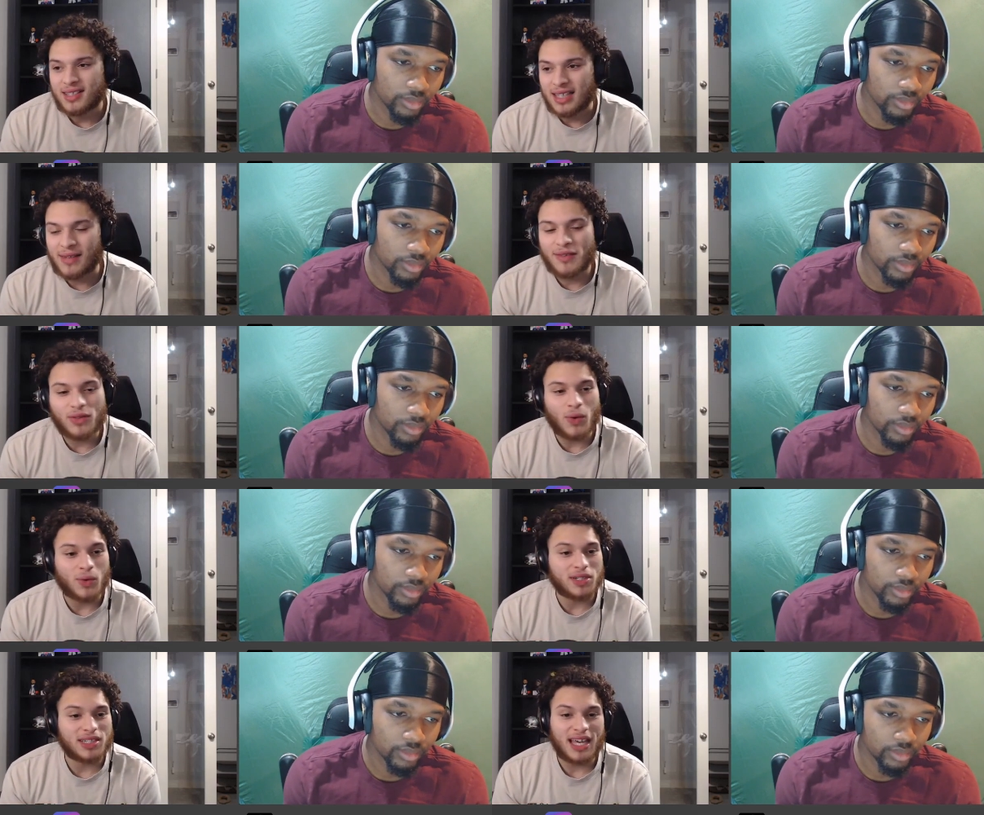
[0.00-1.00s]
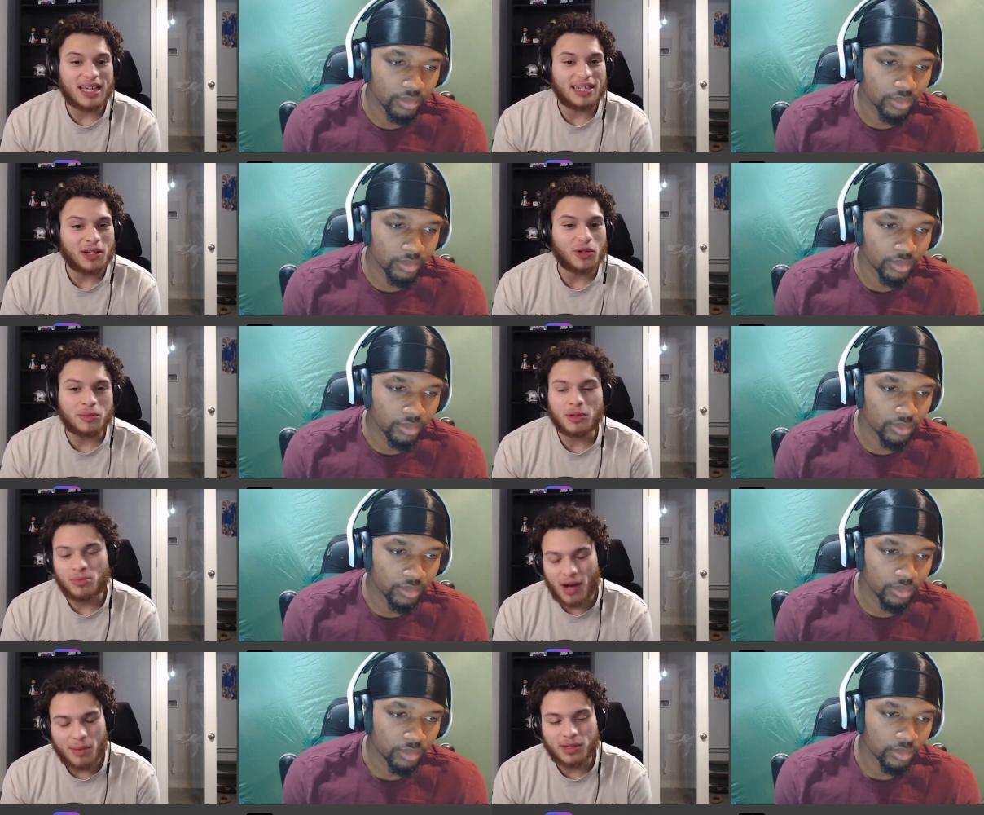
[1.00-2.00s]
Speaker 1: even if the Hornets can't deal him,
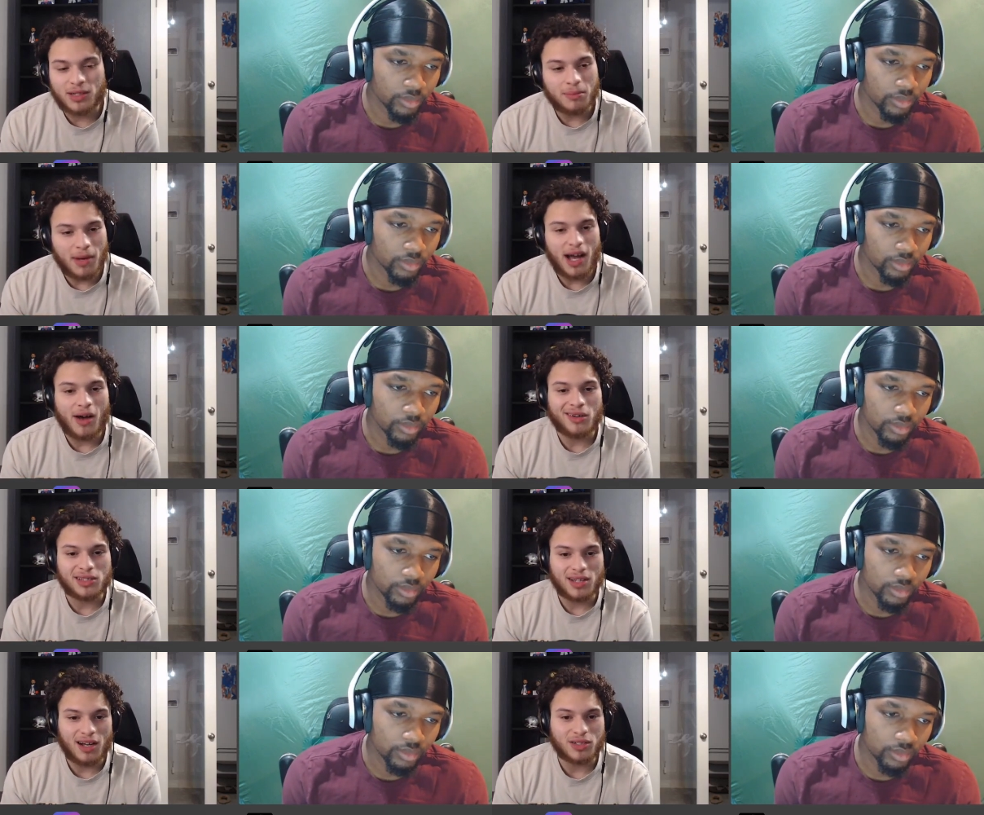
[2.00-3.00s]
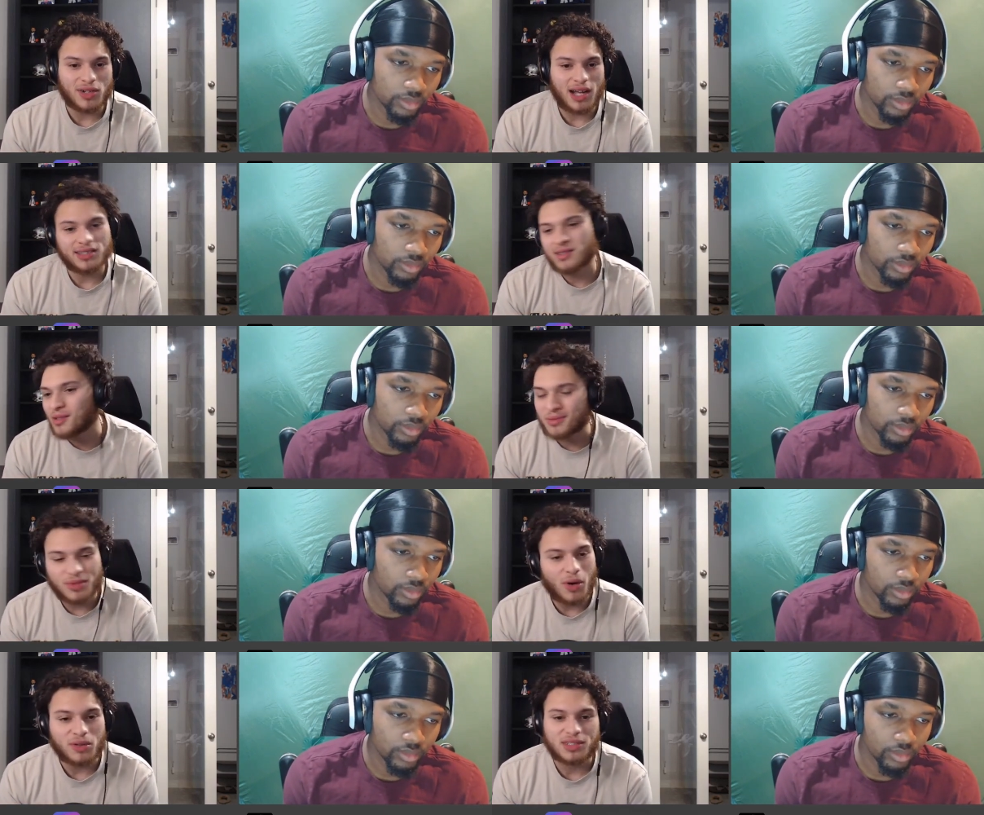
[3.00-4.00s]
they're probably going to buy out his contract and
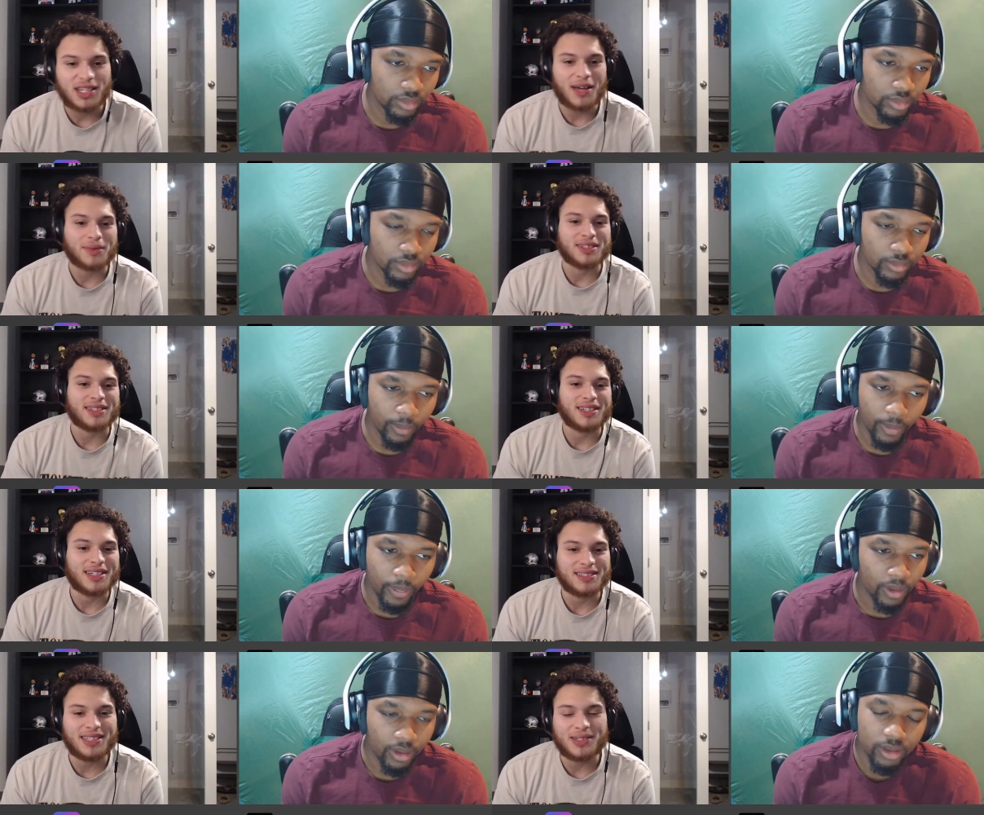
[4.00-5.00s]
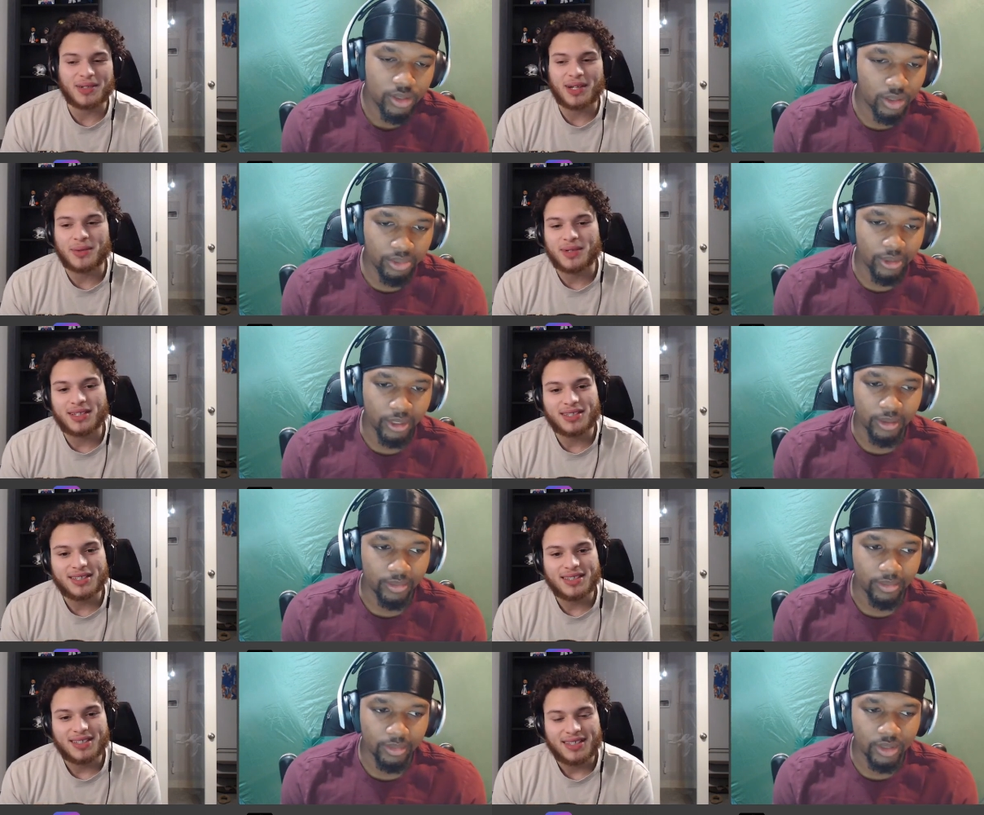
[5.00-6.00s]
he'll go and sign with a, a contender. It's no anyway. point in
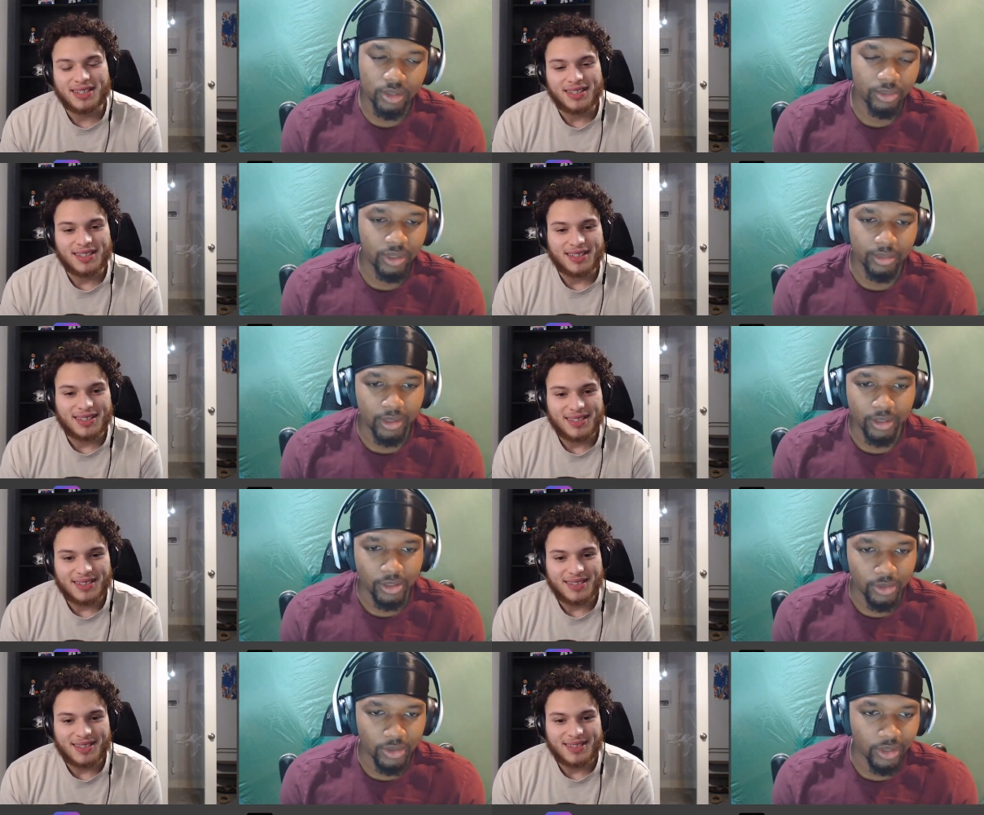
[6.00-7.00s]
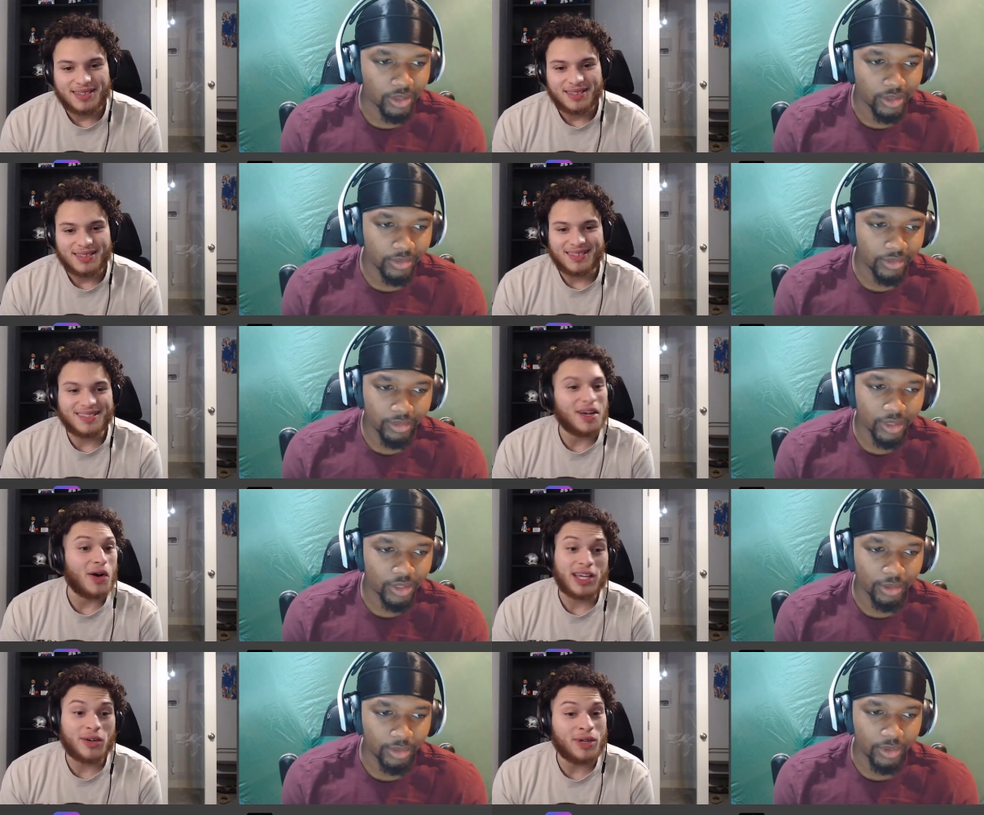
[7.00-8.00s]
him.
Speaker 2: It's no point in playing on Hornets.
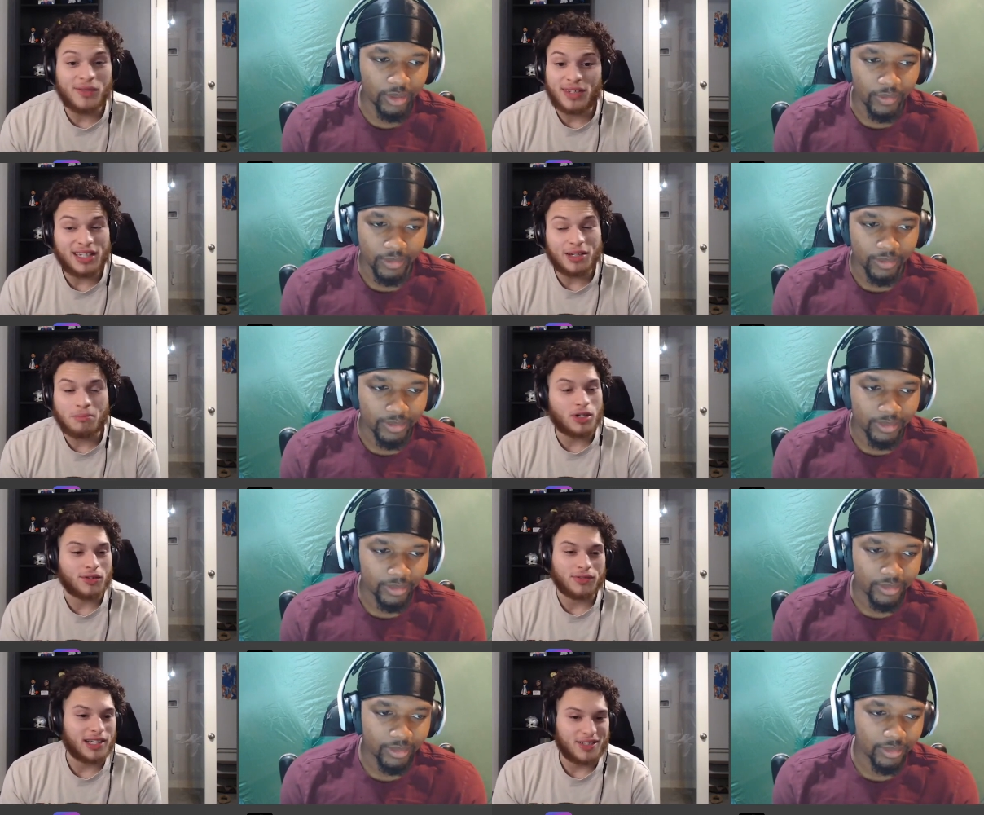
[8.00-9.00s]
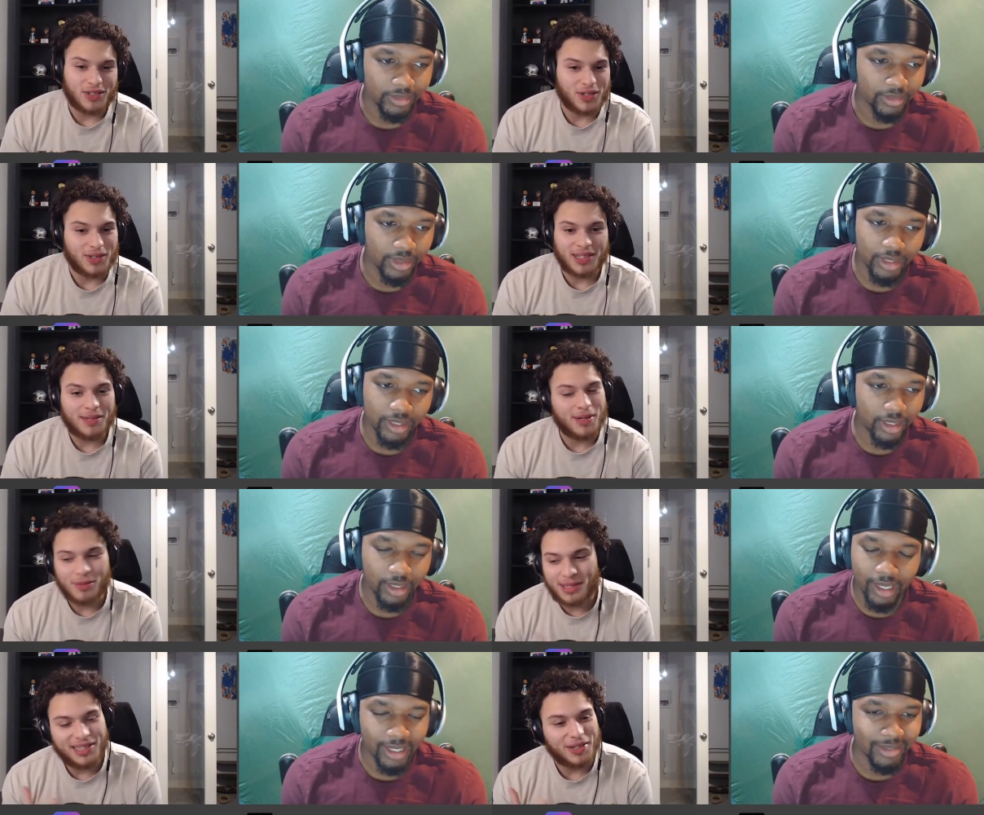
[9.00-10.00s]
No, he
Speaker 1: don't even need to book a flight to Charlotte. He
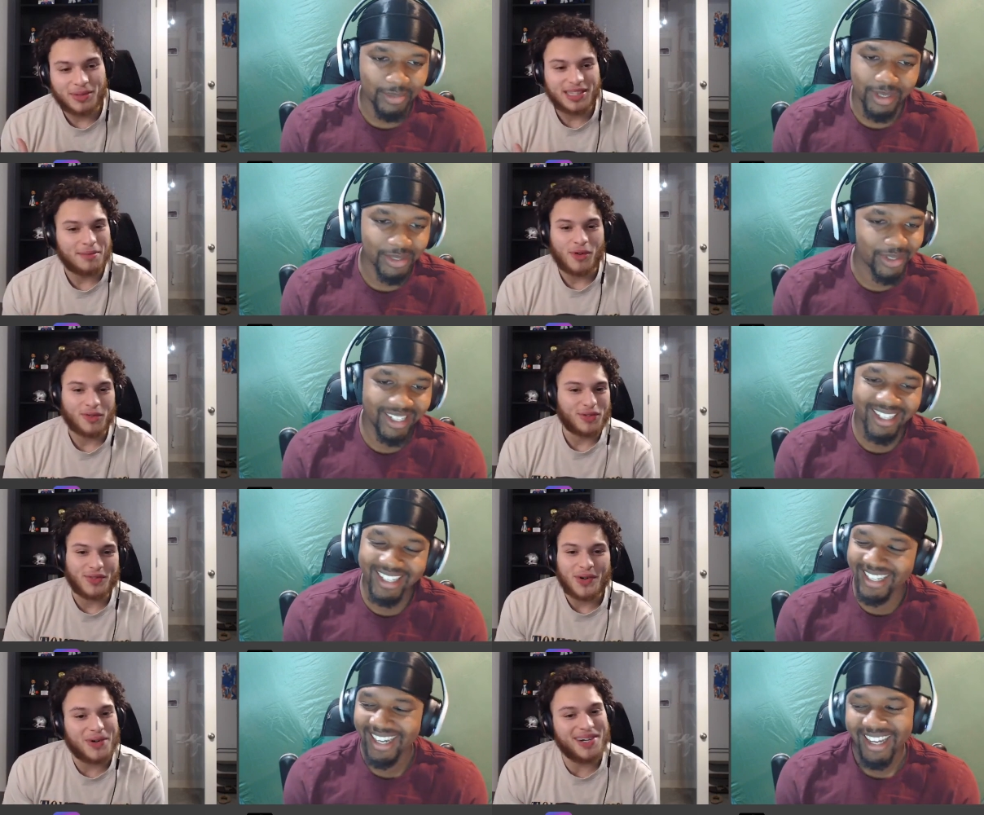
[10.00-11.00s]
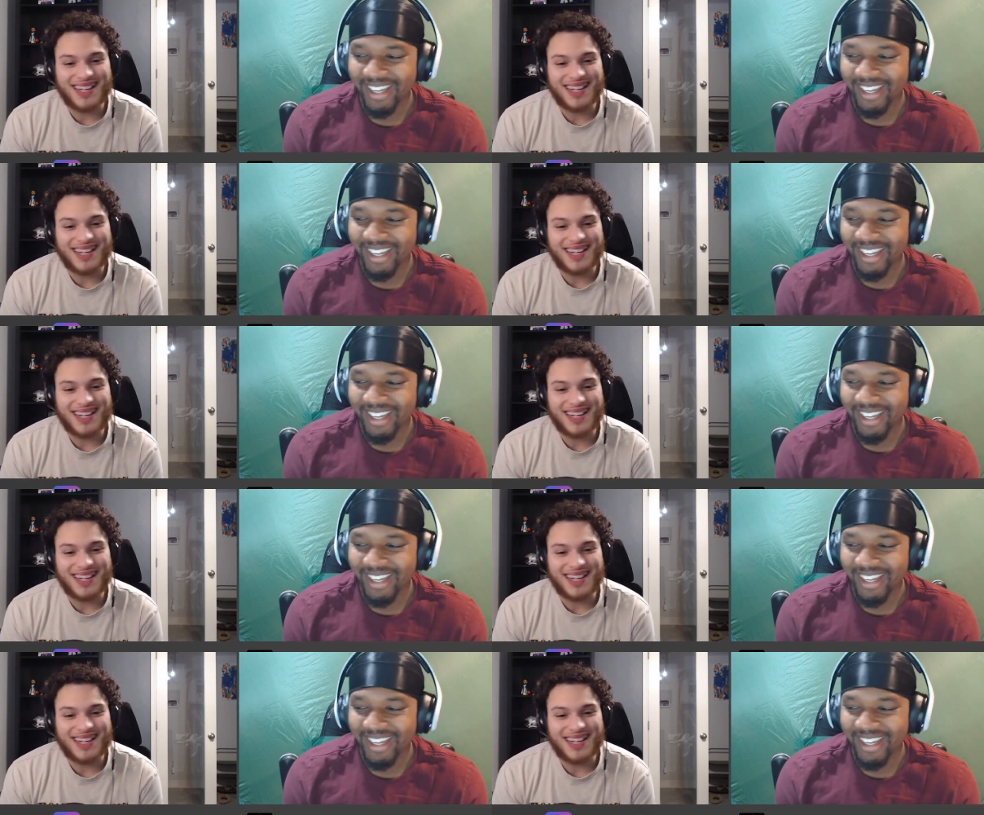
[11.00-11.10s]
better. Hey, he might, well,